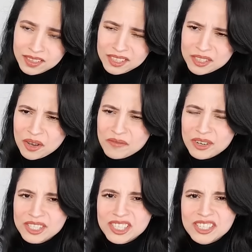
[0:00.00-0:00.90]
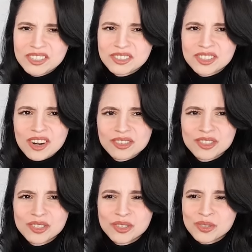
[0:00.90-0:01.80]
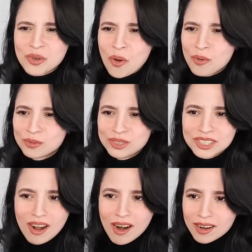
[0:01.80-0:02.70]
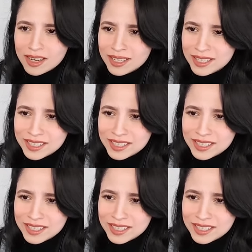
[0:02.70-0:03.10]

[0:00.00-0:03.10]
These conversations are so dark.